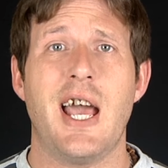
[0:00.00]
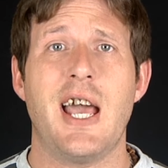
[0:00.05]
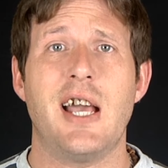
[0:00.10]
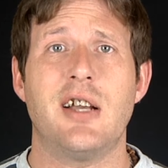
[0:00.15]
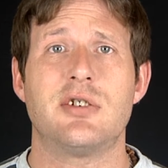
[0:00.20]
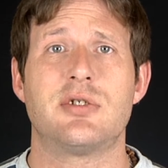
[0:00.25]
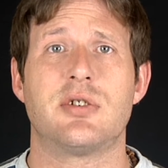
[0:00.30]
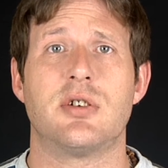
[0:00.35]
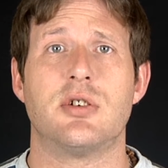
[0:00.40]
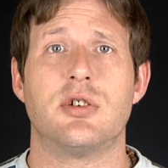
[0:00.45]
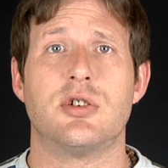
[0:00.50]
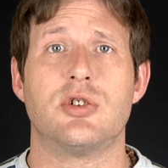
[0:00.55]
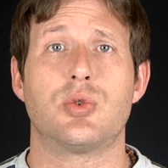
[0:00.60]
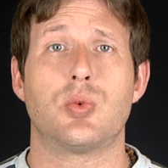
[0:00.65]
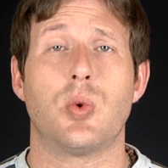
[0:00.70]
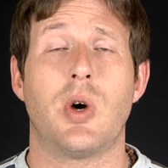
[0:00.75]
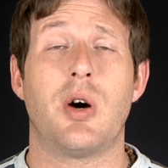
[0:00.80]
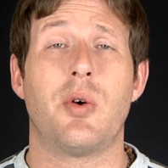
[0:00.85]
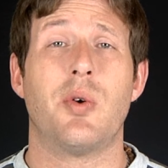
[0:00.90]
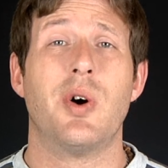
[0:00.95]
excellent as
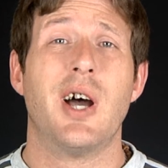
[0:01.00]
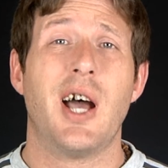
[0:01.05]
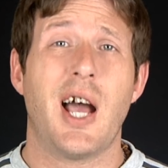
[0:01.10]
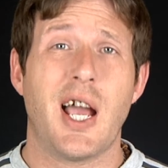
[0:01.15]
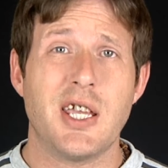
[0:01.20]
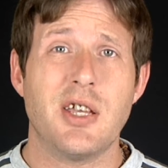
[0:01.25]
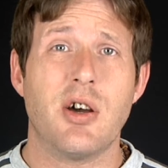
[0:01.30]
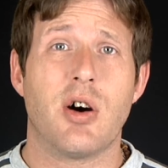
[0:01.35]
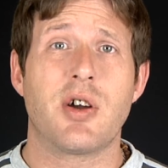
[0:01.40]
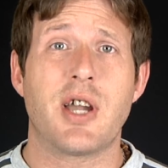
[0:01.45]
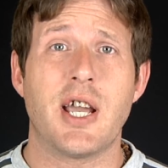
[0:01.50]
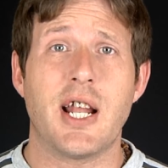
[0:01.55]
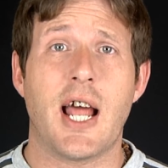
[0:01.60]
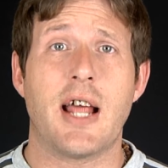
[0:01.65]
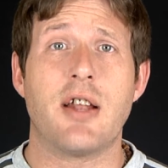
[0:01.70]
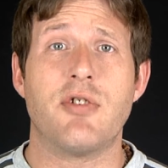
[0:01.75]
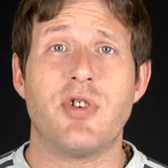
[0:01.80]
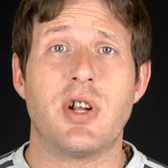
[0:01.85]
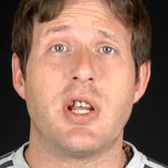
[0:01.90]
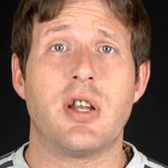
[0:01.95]
well, and you are getting
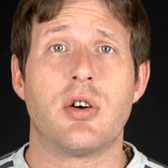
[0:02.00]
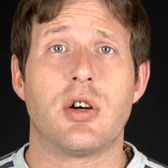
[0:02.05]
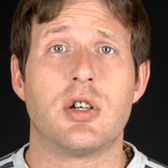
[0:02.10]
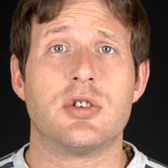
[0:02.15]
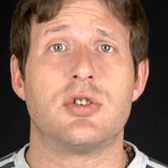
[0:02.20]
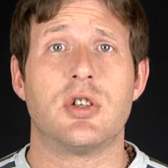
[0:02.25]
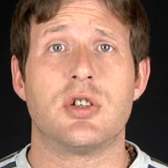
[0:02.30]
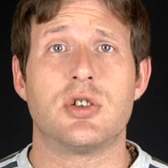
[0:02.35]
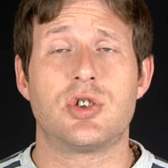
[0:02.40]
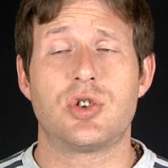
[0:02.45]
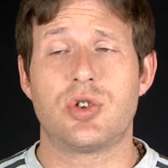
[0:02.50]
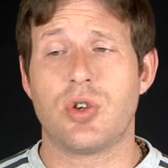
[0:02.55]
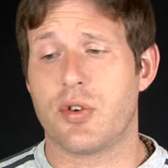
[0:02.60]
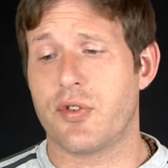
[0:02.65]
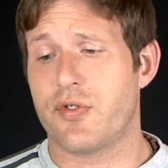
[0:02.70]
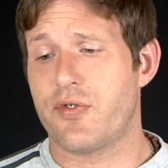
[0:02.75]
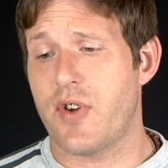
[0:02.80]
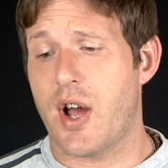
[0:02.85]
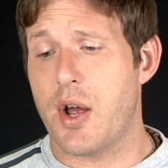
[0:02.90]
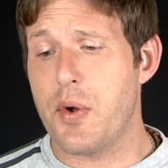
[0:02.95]
that really nice strong
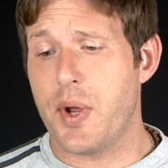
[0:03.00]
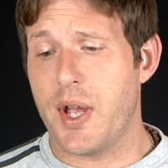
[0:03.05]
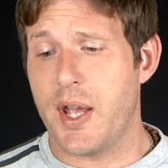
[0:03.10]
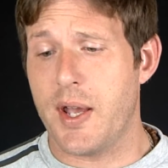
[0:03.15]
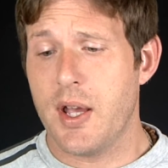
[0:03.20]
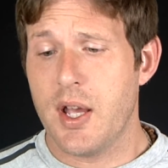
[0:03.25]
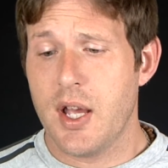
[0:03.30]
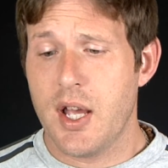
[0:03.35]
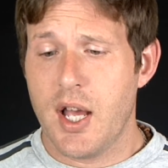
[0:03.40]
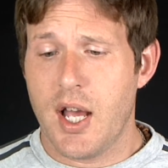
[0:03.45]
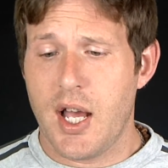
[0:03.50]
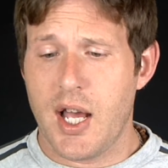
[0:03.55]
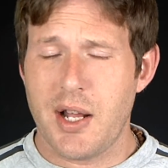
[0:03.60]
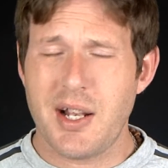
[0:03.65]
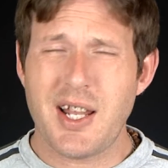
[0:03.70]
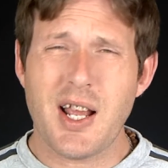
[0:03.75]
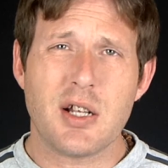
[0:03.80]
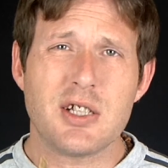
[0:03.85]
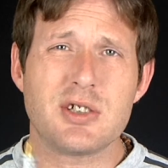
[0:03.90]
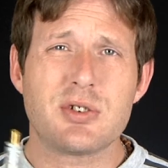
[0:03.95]
throat hit.
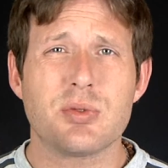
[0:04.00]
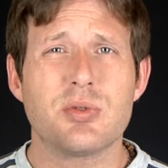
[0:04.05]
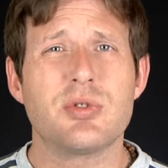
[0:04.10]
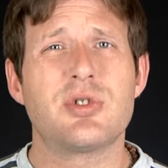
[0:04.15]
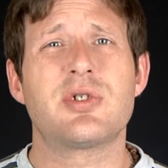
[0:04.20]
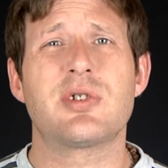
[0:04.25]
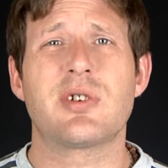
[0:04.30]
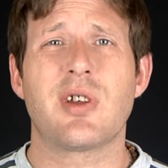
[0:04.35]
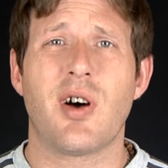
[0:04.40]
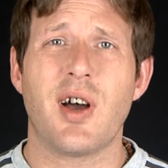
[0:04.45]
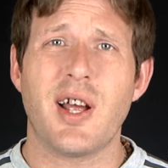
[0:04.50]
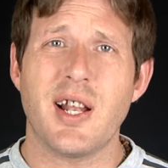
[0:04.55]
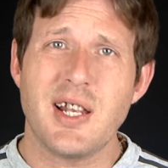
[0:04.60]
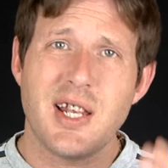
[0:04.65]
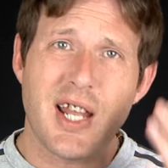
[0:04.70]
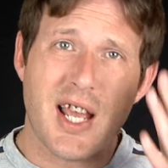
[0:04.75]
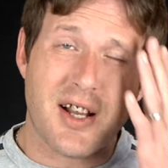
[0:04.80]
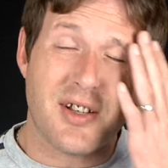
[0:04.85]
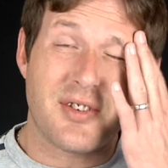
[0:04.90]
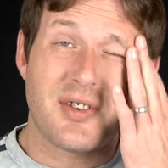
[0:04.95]
The only sort of slight
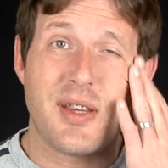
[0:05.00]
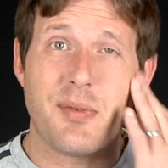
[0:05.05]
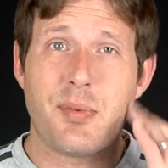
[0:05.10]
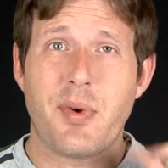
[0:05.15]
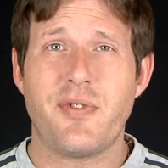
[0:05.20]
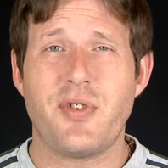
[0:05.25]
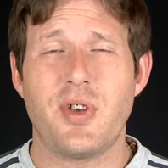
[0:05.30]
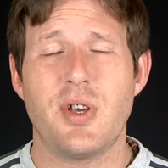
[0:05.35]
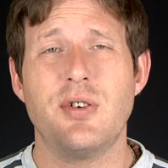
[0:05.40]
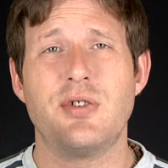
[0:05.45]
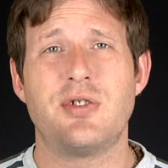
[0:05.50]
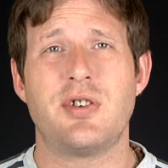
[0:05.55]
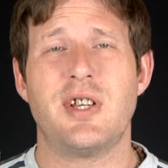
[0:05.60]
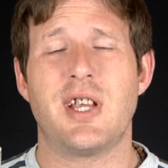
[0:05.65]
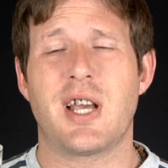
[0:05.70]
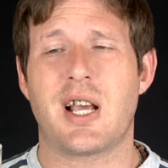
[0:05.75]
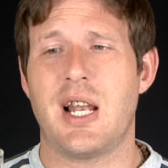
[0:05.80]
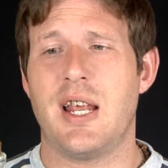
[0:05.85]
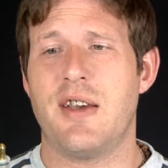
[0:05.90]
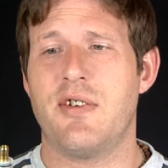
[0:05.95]
negative with using
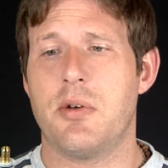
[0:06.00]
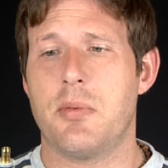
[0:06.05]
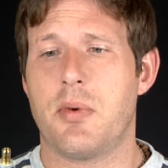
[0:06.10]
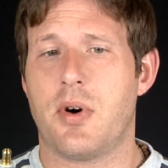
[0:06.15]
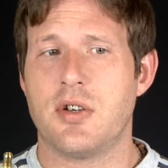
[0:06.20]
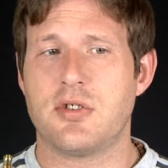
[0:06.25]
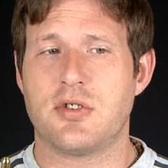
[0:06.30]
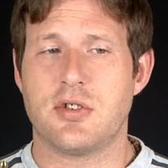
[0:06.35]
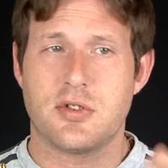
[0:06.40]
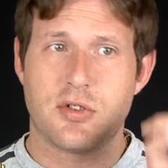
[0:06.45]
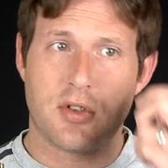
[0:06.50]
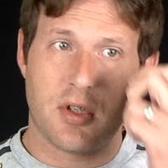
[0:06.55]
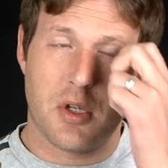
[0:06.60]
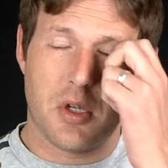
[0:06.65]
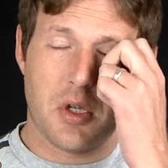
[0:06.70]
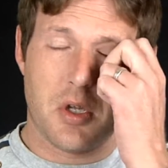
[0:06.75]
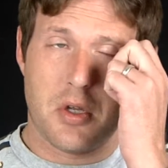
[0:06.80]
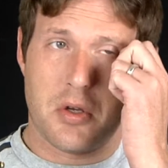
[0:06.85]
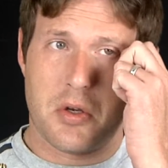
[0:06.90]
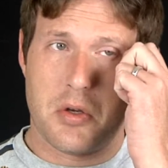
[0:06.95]
the Clearomizers
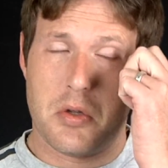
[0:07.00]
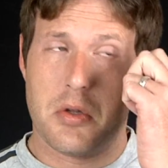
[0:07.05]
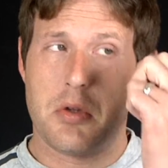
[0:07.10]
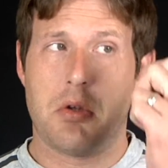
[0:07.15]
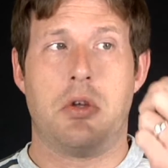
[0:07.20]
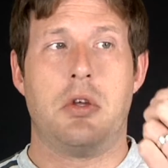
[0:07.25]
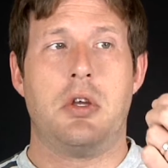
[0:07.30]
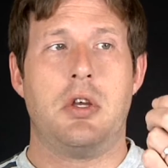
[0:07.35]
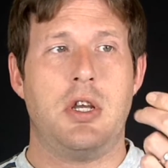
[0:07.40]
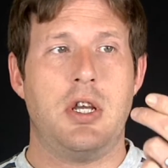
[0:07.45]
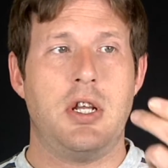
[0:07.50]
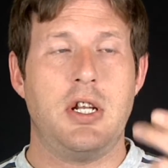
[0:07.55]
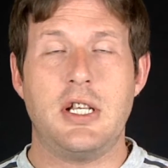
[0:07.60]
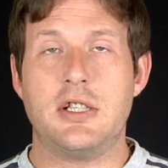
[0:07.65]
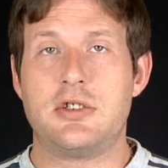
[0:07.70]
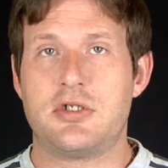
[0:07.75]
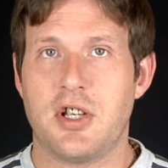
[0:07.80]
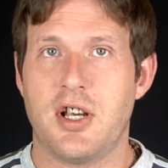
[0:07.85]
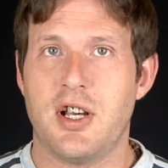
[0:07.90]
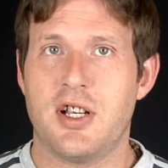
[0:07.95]
in
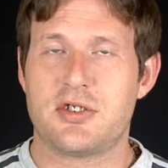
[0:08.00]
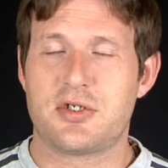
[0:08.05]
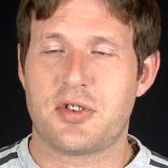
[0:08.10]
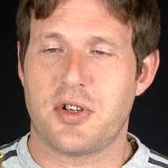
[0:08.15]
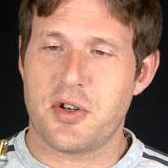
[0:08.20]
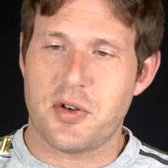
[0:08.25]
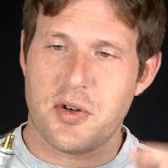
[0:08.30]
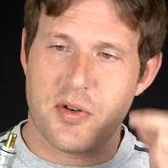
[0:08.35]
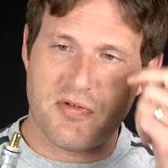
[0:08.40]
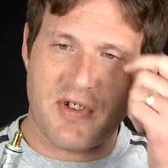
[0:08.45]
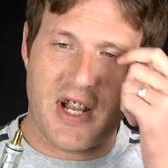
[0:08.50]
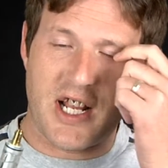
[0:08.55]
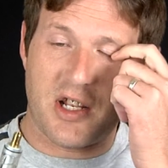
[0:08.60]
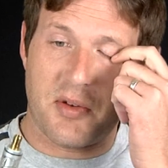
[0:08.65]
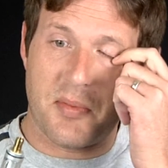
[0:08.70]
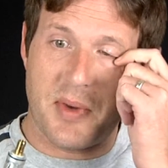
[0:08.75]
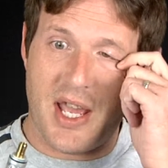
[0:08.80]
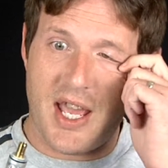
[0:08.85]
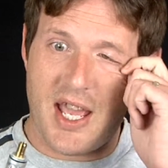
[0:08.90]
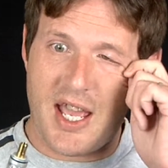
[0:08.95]
this, so I've got a
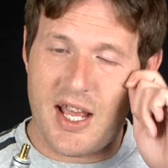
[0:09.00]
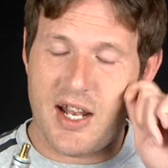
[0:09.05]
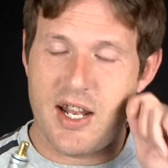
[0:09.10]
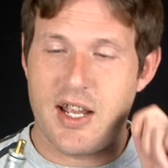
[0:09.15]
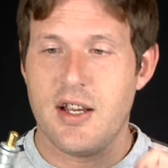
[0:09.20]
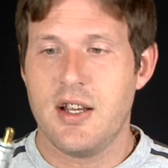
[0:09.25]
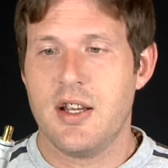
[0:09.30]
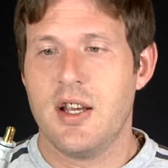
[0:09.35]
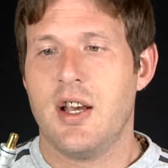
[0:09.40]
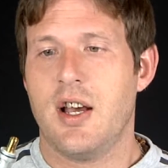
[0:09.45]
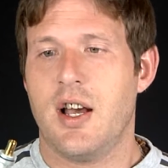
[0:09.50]
random hair there.